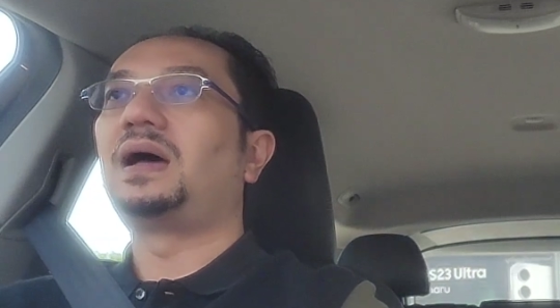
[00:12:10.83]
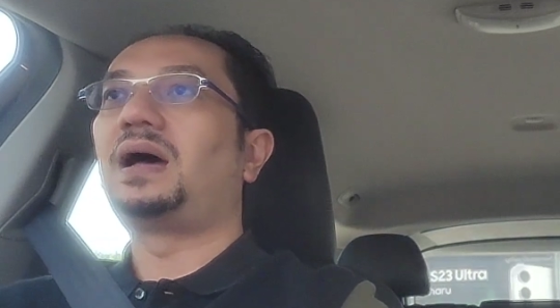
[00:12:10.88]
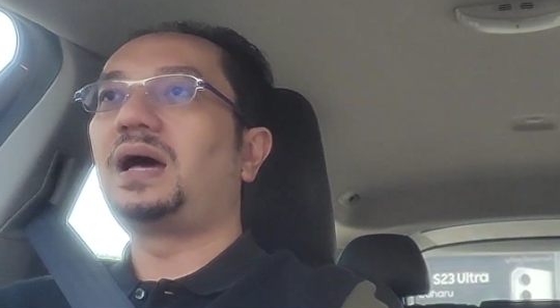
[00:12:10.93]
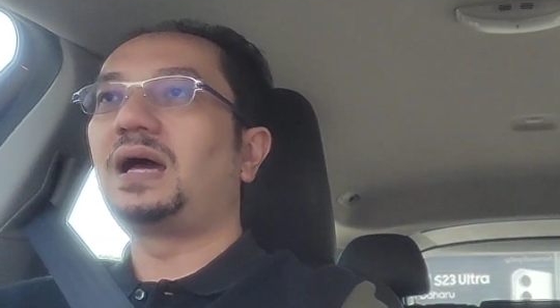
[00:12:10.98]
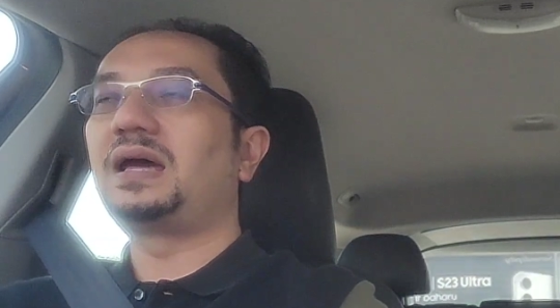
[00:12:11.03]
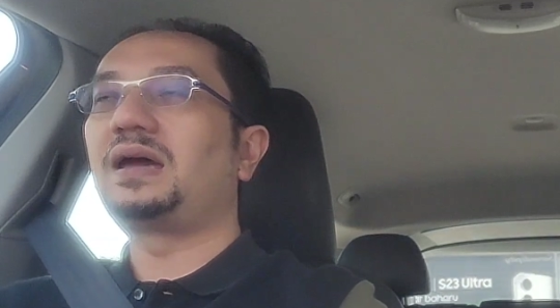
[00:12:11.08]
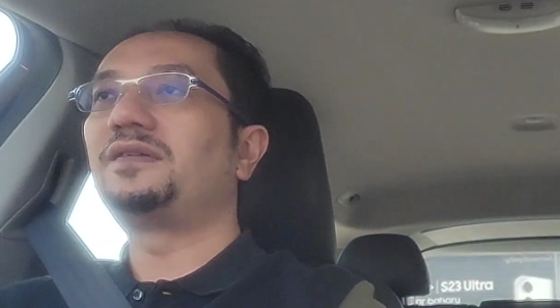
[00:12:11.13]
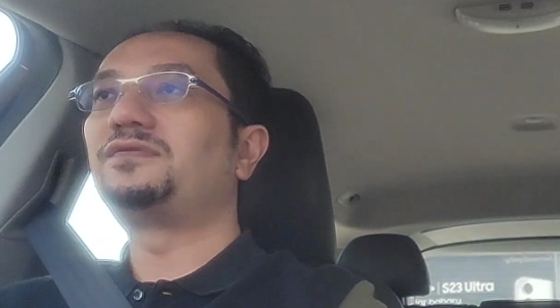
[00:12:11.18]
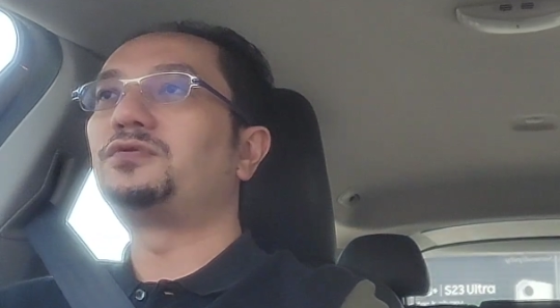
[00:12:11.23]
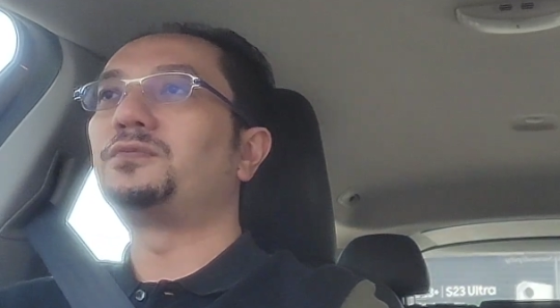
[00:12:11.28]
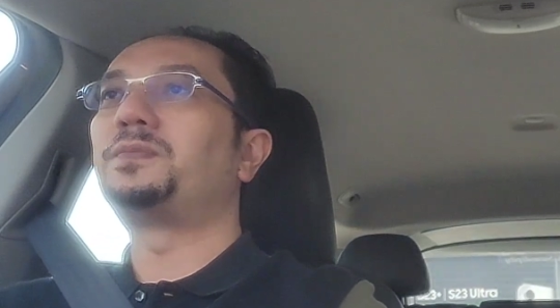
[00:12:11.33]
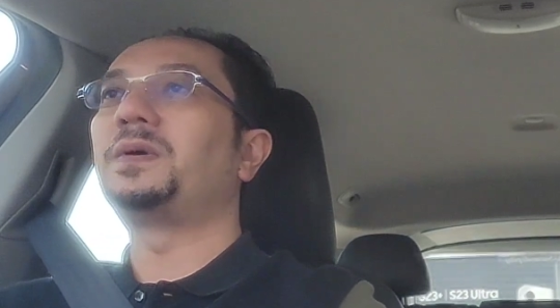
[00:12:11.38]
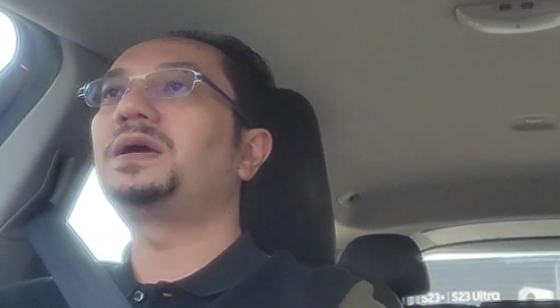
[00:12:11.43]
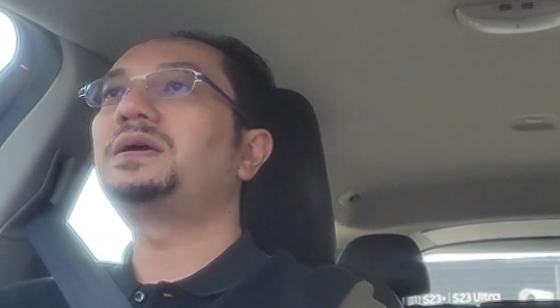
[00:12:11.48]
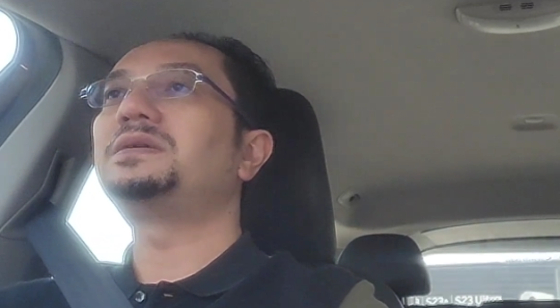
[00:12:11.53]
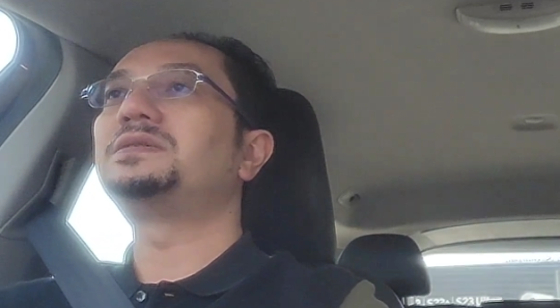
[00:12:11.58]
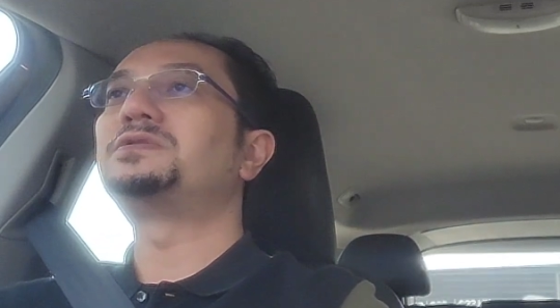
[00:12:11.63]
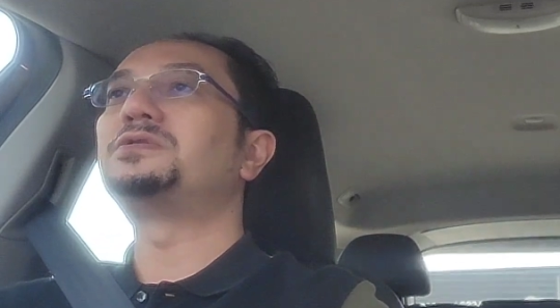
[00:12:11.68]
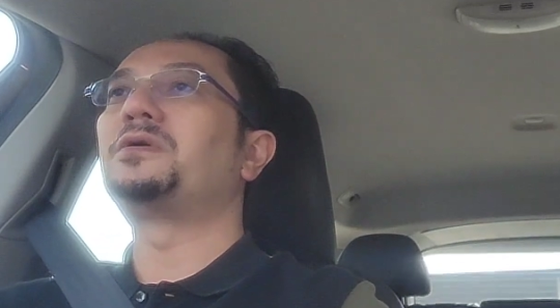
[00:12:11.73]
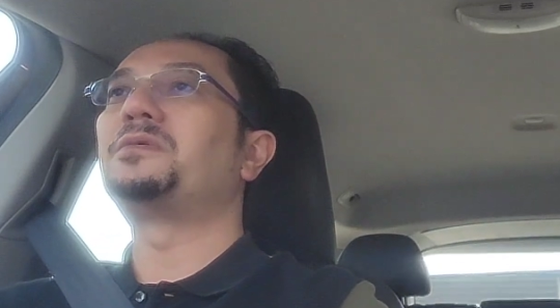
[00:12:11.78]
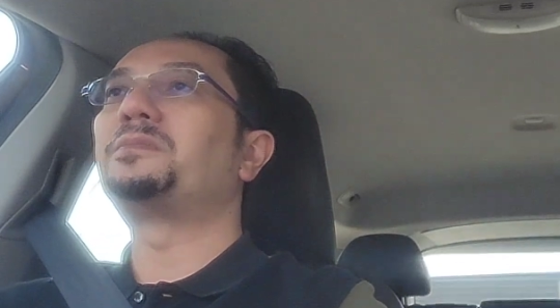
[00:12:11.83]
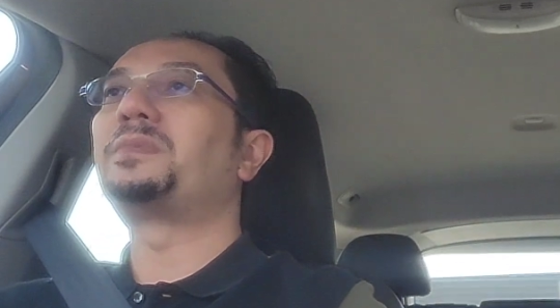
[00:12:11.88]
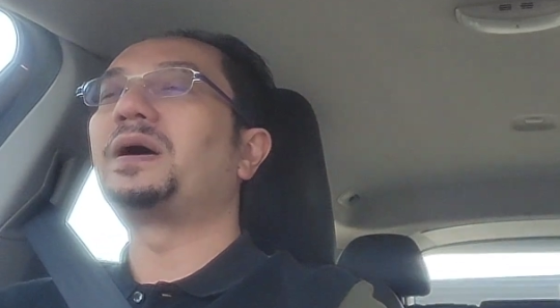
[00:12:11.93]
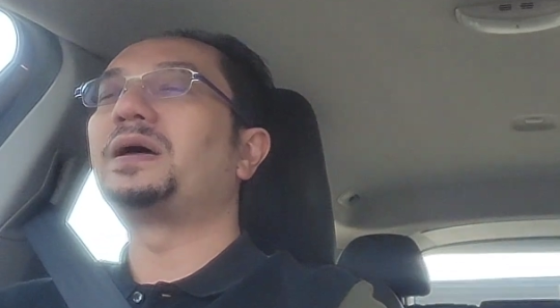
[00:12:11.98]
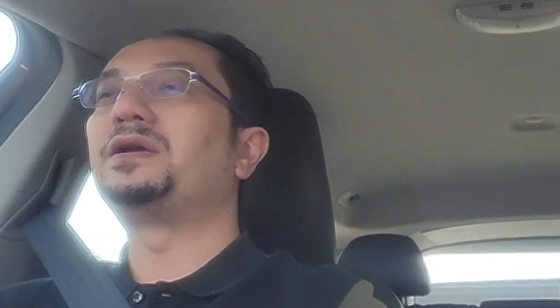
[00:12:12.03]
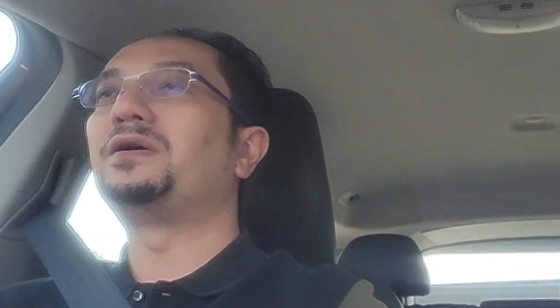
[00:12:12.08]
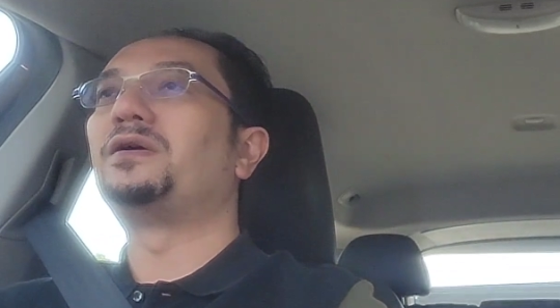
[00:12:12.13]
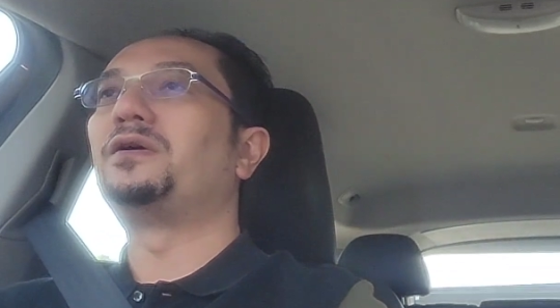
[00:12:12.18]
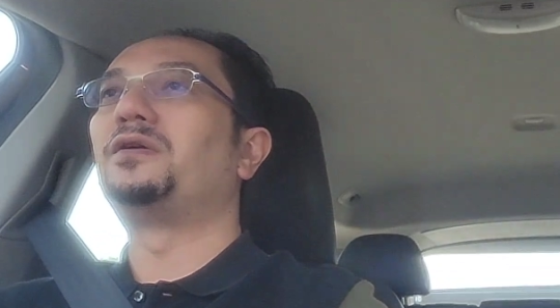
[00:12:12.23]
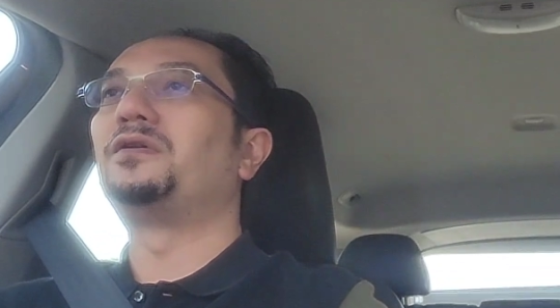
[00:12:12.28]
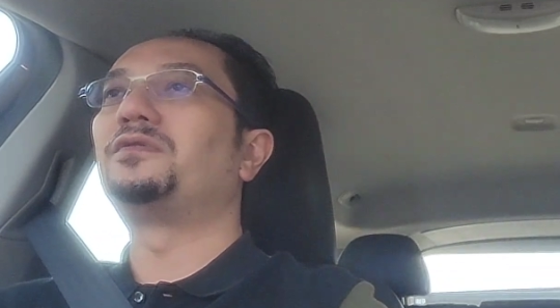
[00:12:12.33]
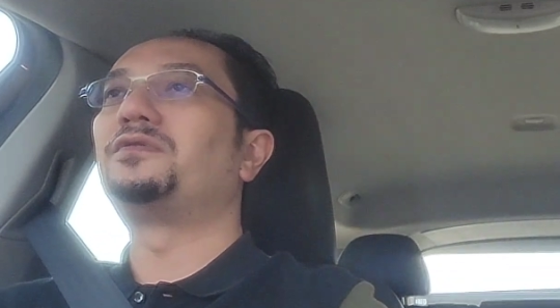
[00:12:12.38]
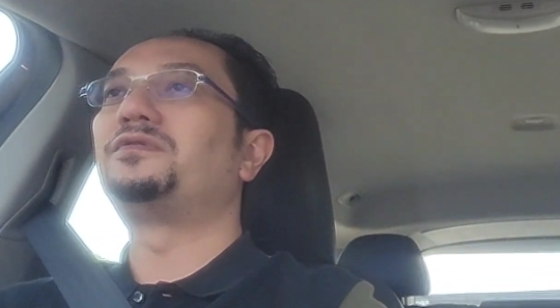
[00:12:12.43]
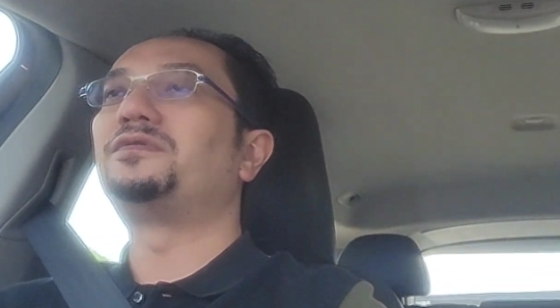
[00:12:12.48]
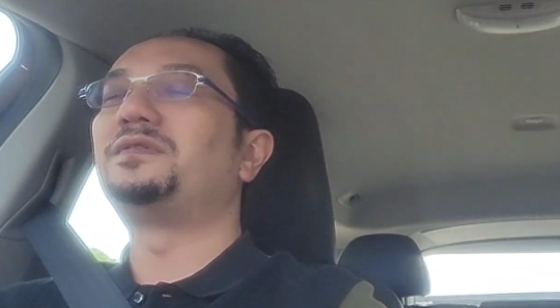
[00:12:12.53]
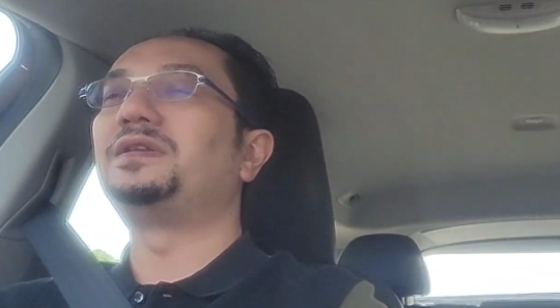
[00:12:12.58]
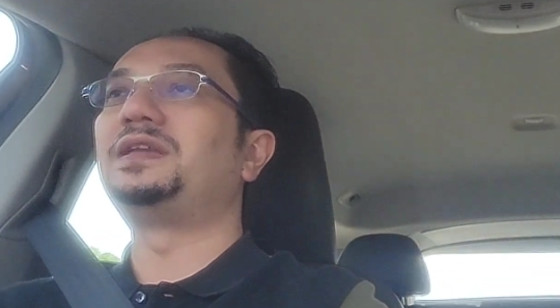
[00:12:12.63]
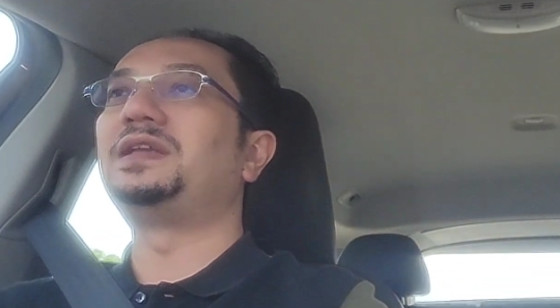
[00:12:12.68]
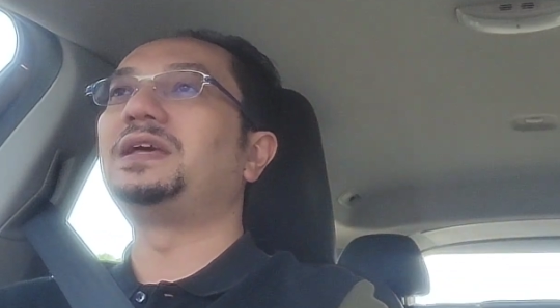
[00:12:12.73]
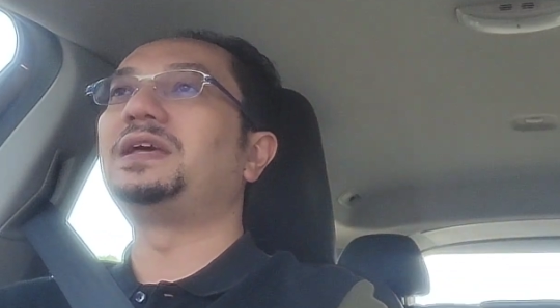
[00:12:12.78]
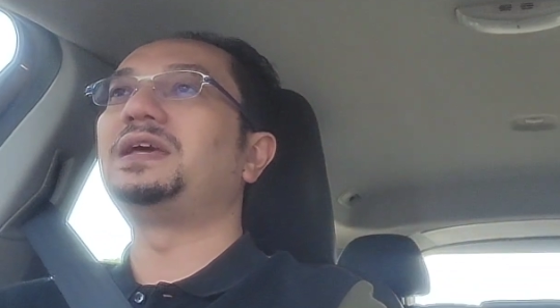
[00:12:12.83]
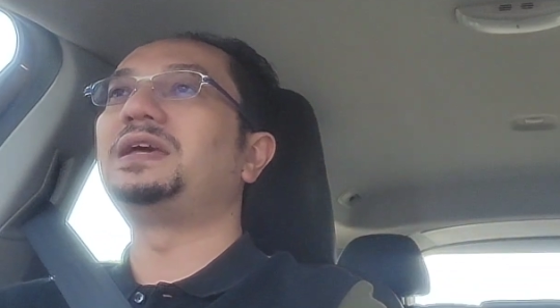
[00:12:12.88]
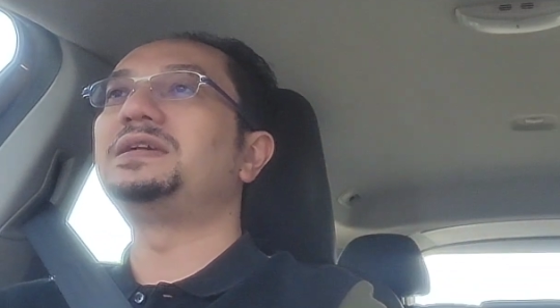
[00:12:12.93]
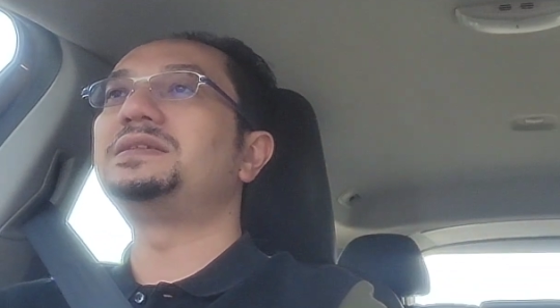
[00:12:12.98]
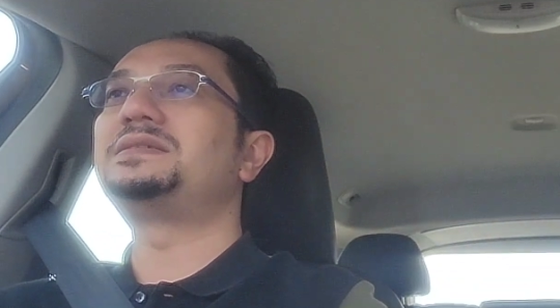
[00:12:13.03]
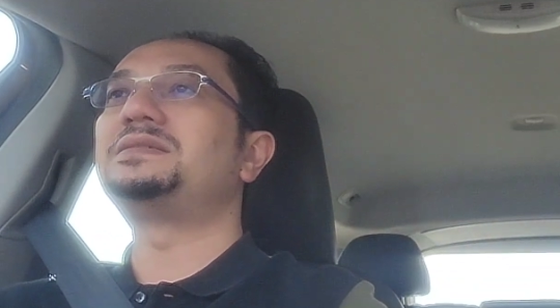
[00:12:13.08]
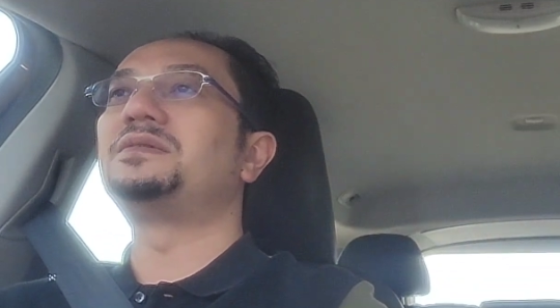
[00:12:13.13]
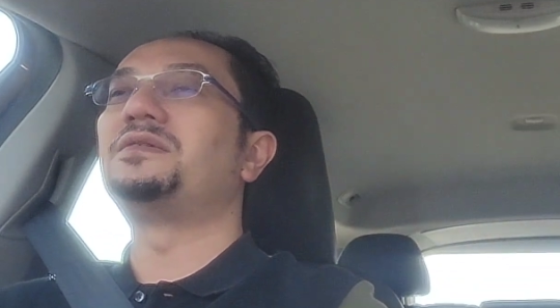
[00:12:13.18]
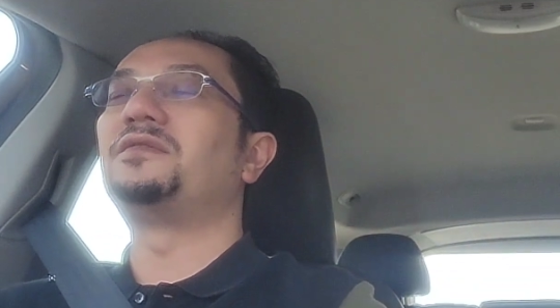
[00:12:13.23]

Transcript: I have to pay. It's not part of the